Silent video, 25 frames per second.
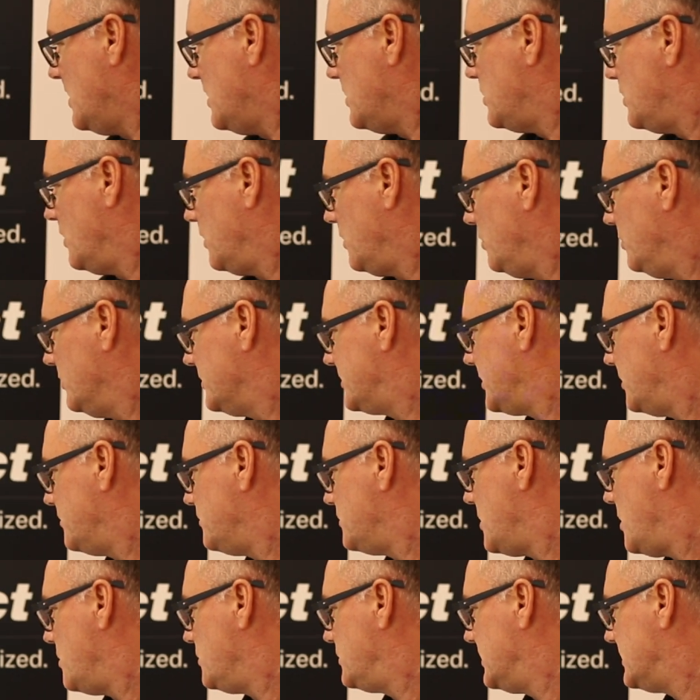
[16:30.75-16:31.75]
You'll also
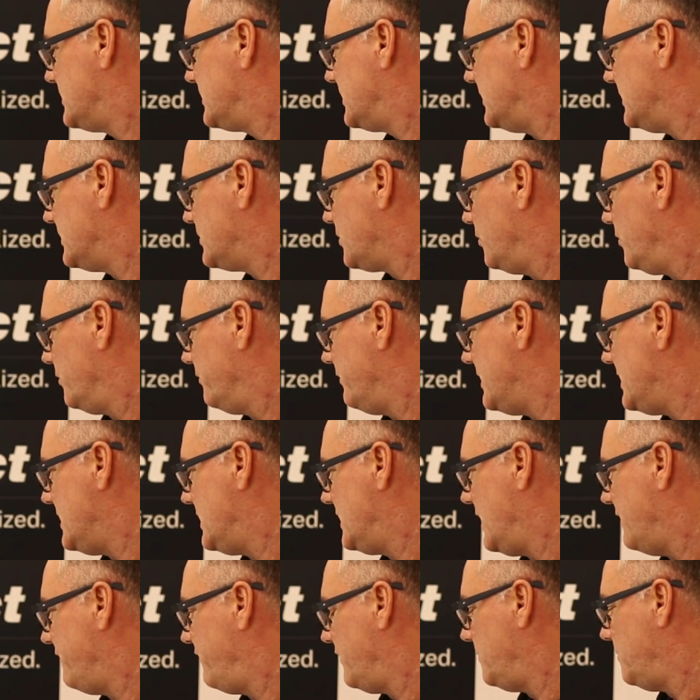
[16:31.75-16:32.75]
notice that it's already
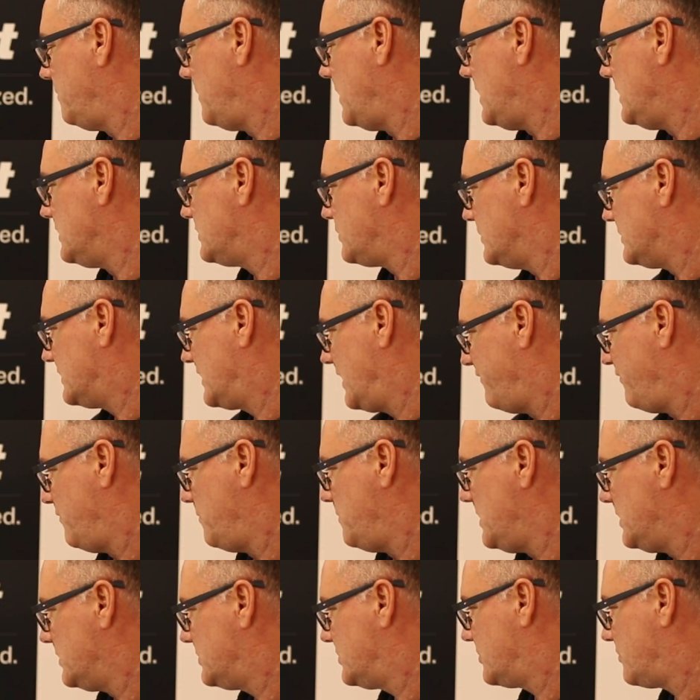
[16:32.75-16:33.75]
given me, so it's given
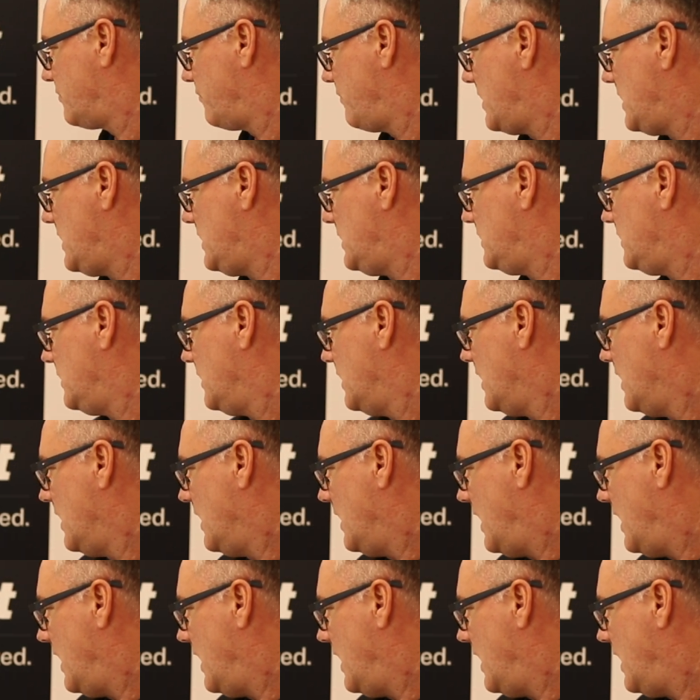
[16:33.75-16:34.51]
me a screen.